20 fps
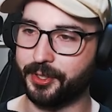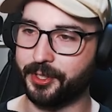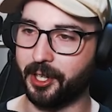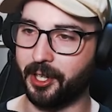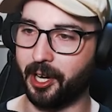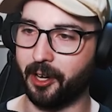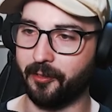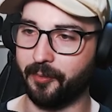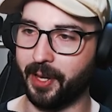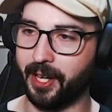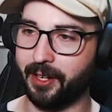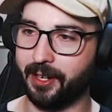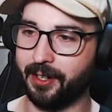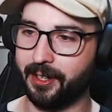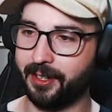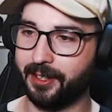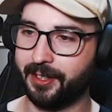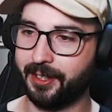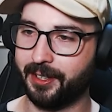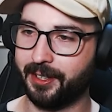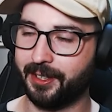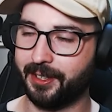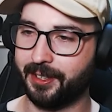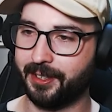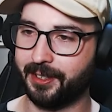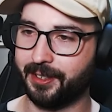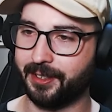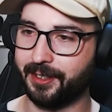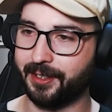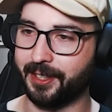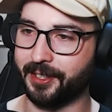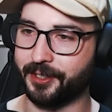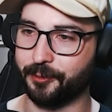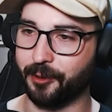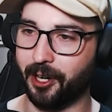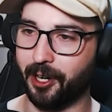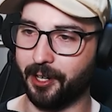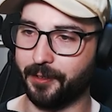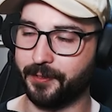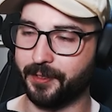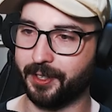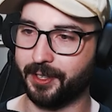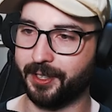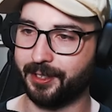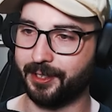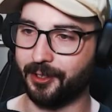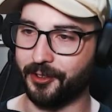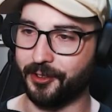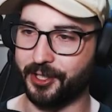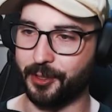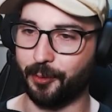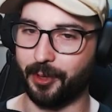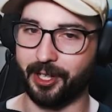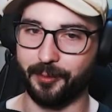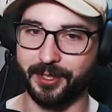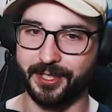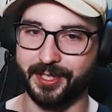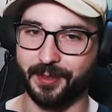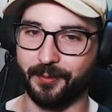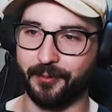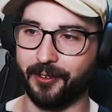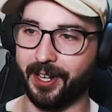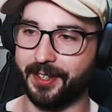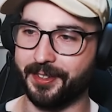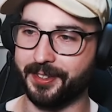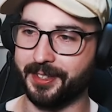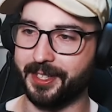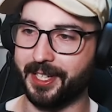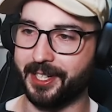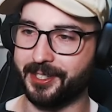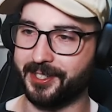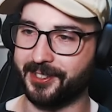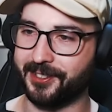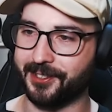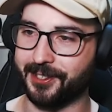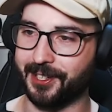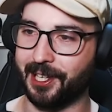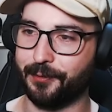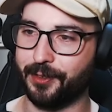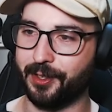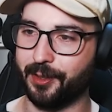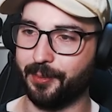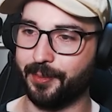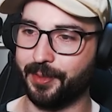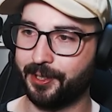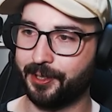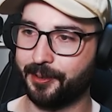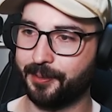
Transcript: Toph, man. That's rough. All oh, she wanted was some friends, and now she's just left them.